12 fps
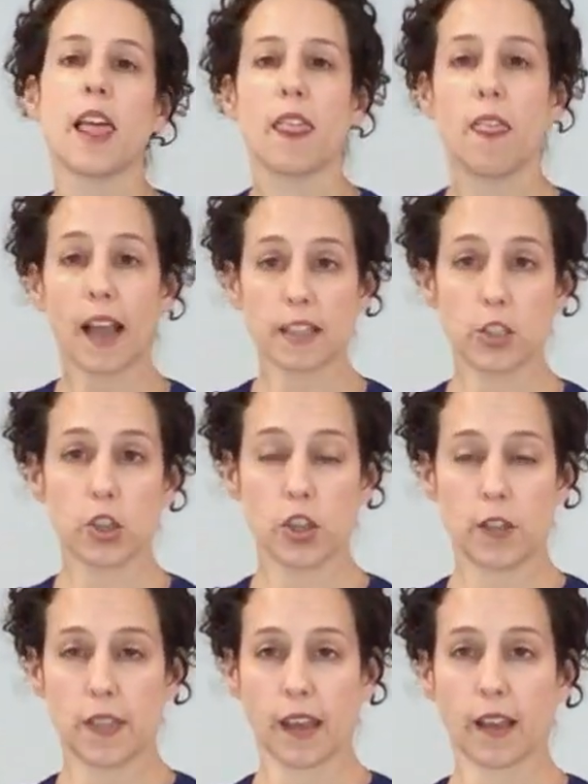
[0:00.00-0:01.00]
That's a
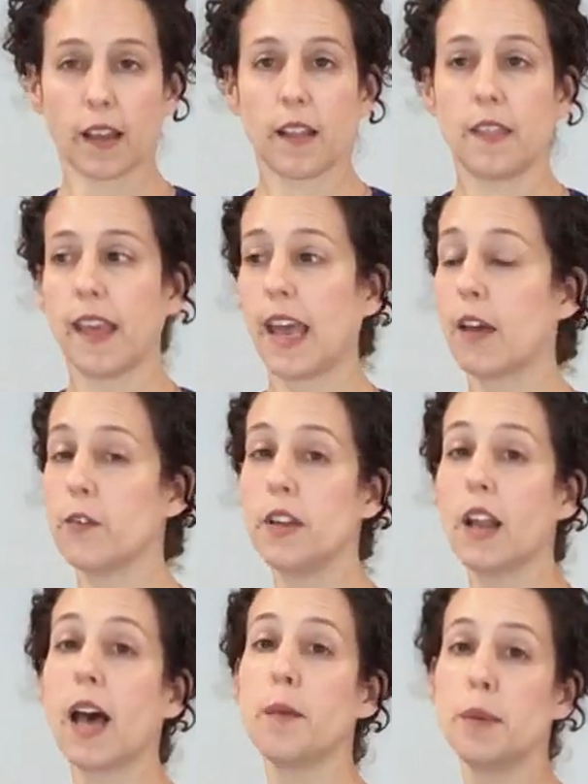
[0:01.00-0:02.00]
good thing. They have
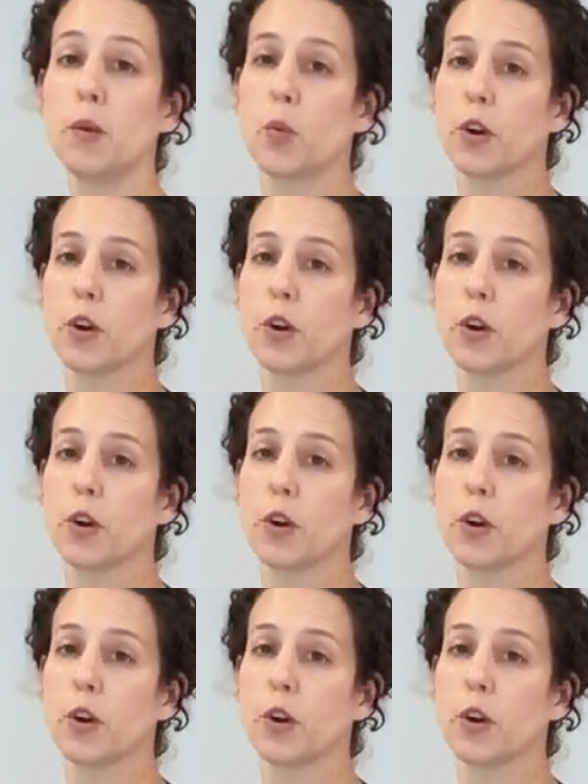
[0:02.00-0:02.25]
not been